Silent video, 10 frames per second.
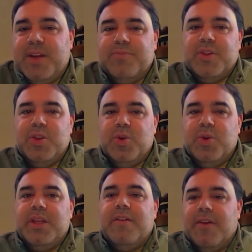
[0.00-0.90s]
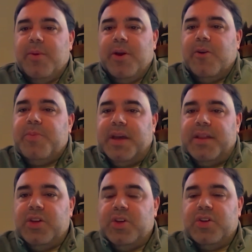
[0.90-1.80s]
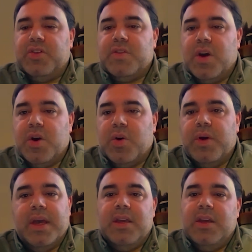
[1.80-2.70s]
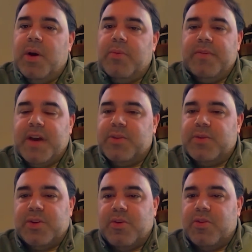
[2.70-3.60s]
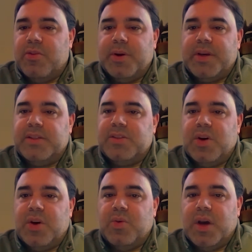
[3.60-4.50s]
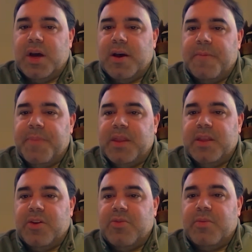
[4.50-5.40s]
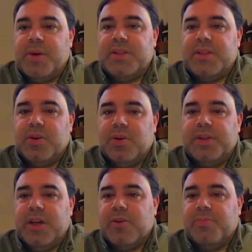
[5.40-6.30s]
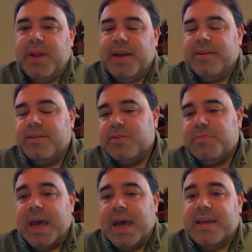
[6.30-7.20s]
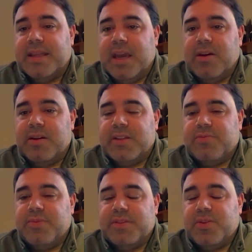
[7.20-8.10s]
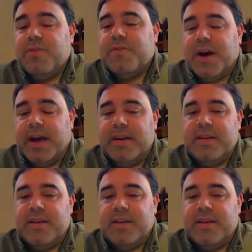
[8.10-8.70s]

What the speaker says: newly available airplane that you can just go, we've an order book. And so in the interim, until the airplane goes back in the air and gets recertified,